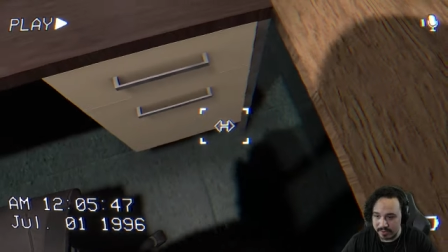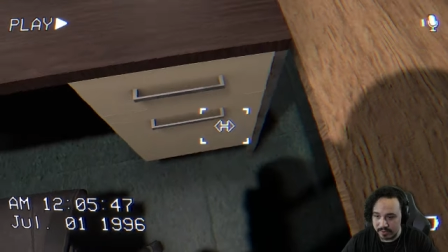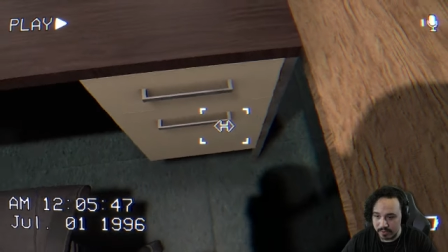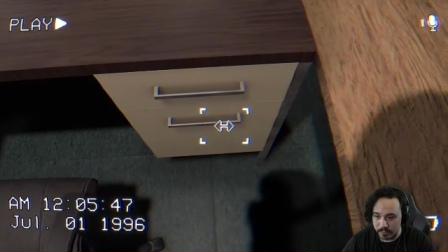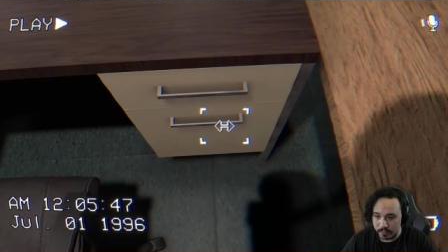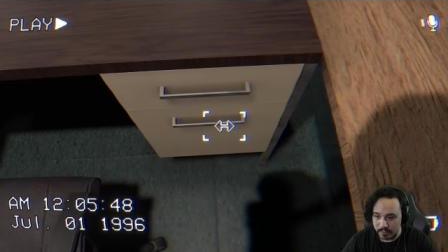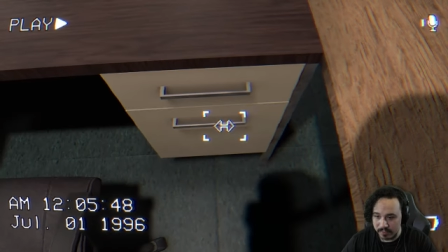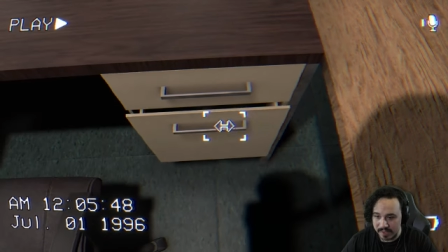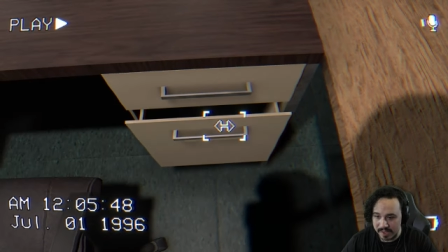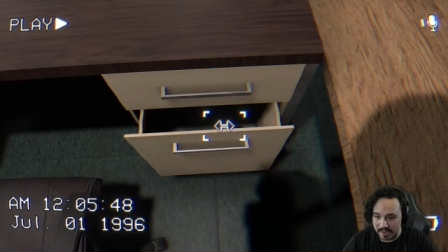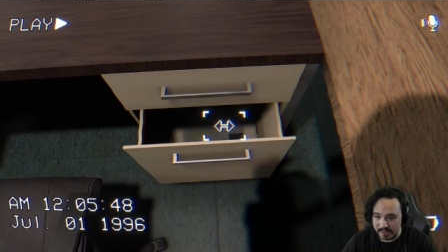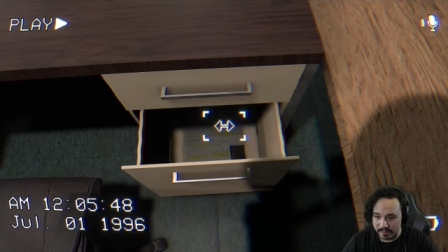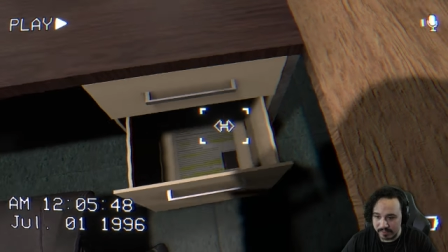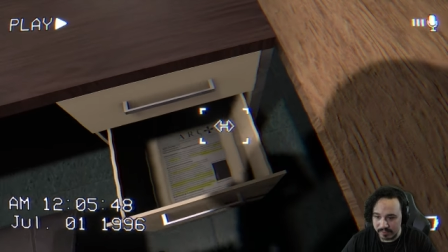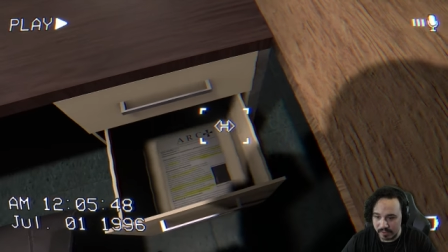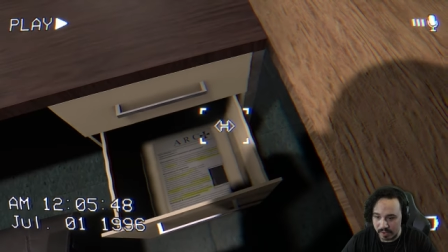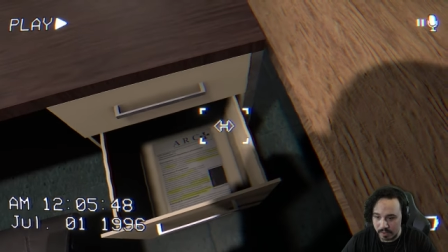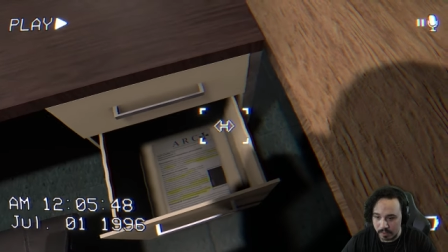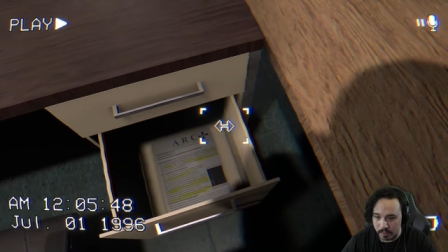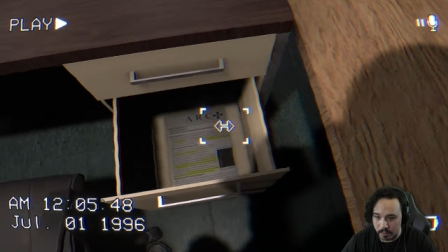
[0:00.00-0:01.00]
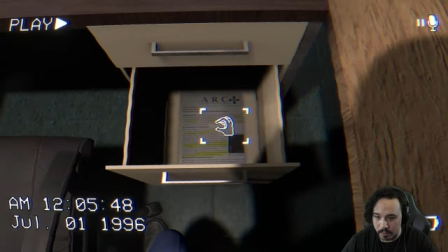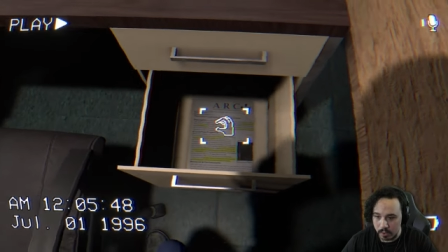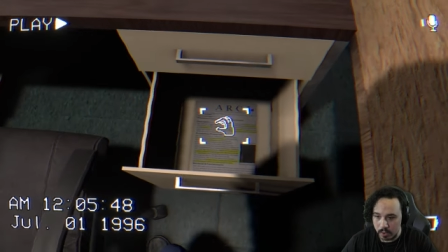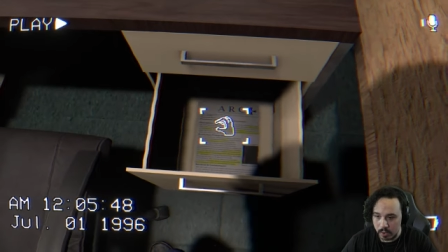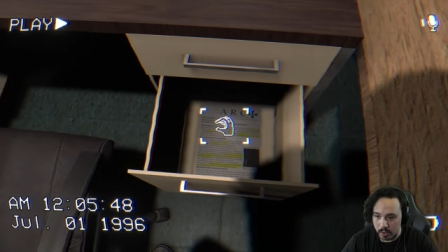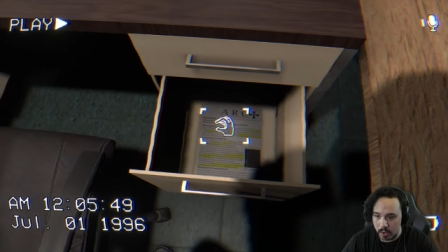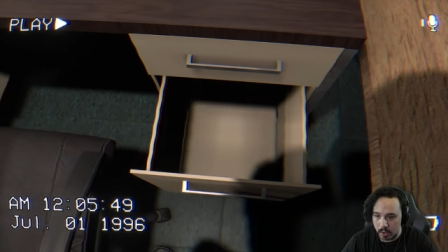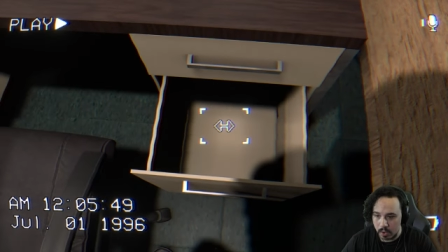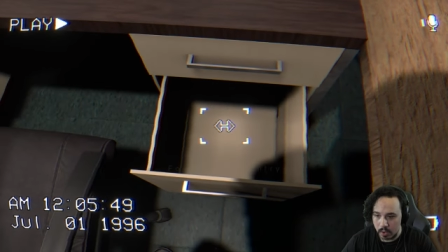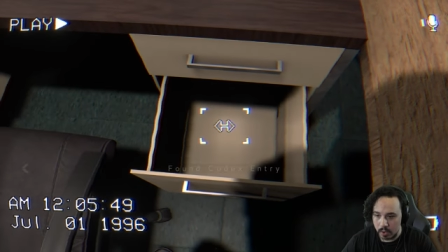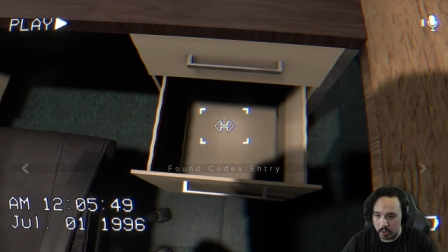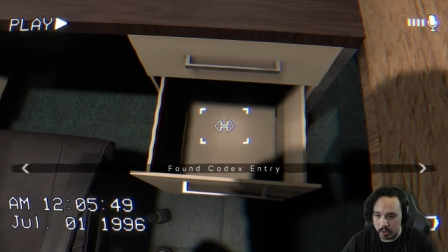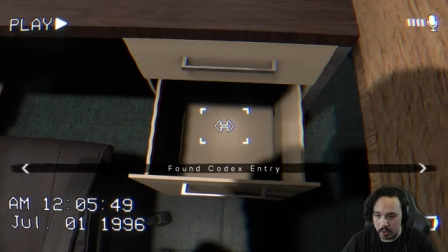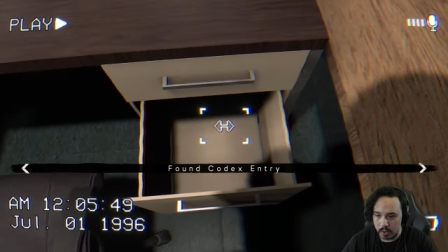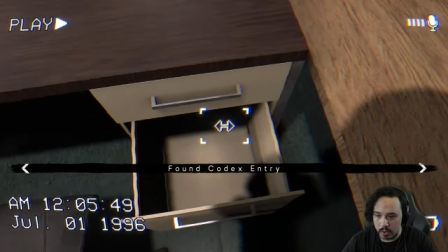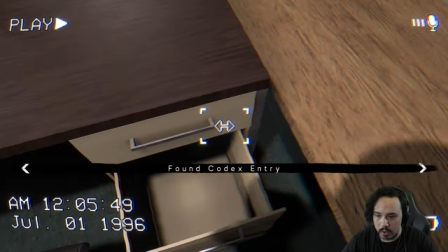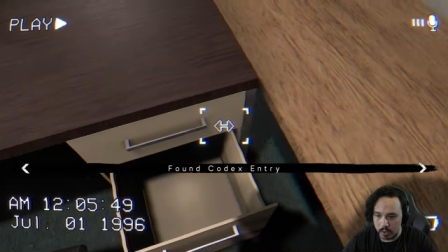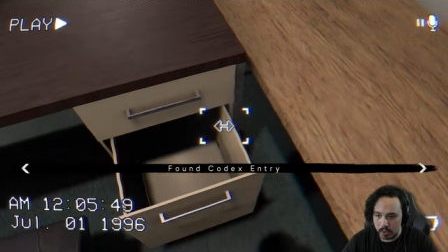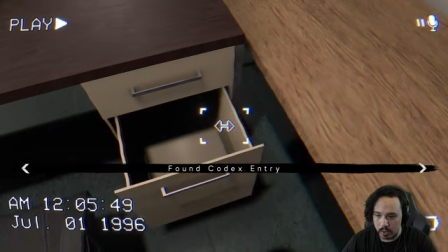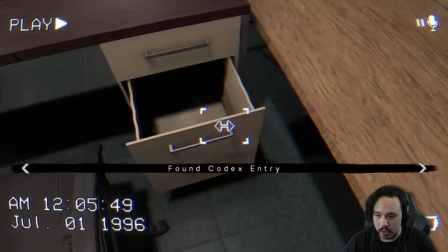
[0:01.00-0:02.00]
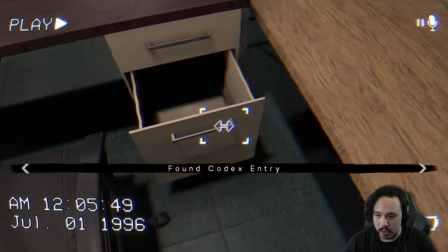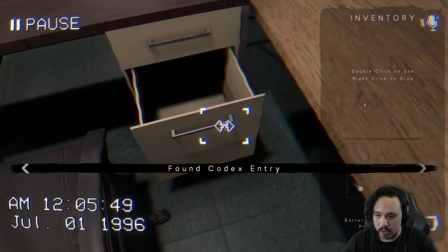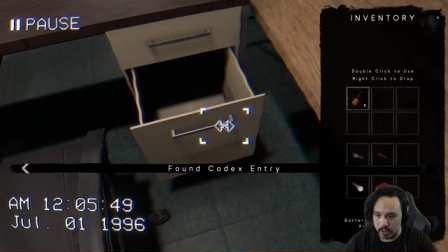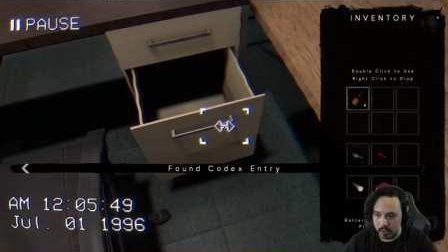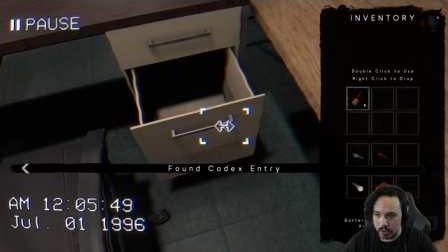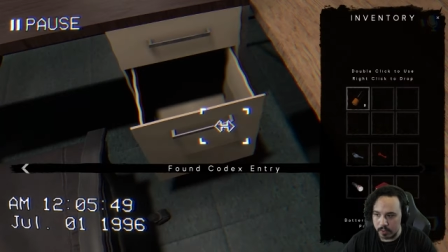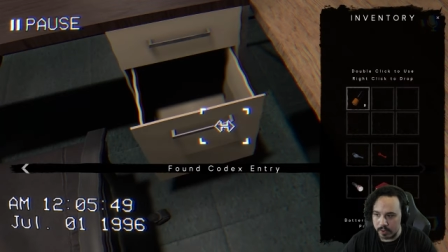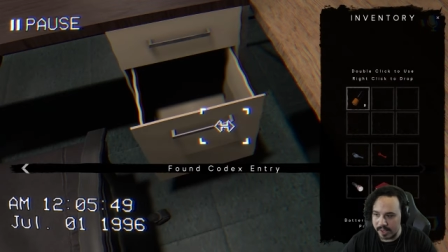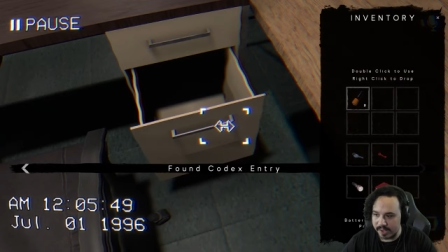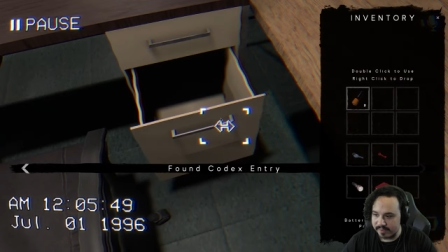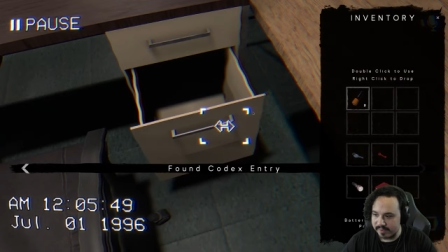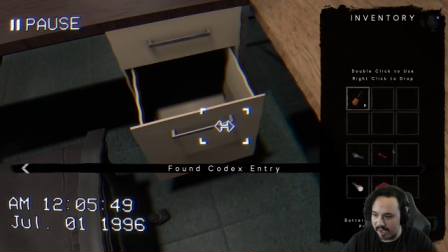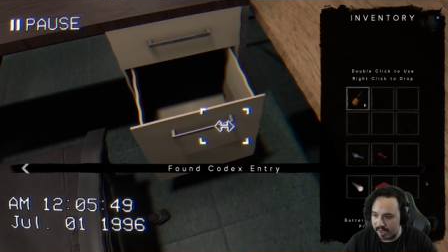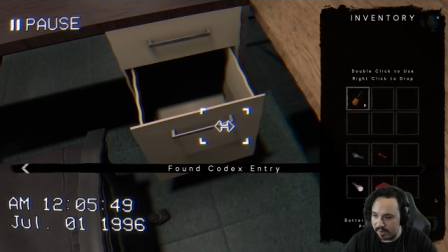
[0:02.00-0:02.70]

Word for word: don't think so. Oh, codex